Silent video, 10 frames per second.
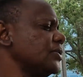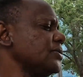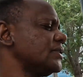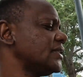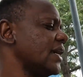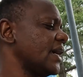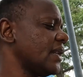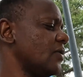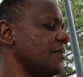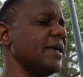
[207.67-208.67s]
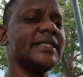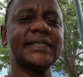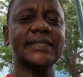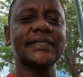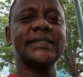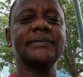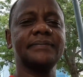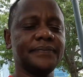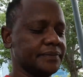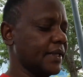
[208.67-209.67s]
to use the Lumix
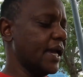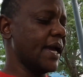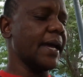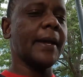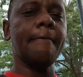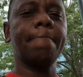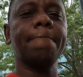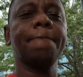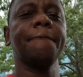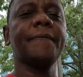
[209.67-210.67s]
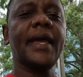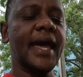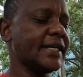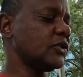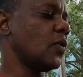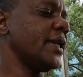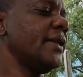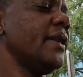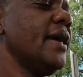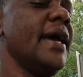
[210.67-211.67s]

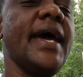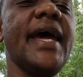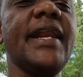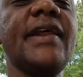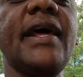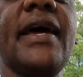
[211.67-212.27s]
S1, and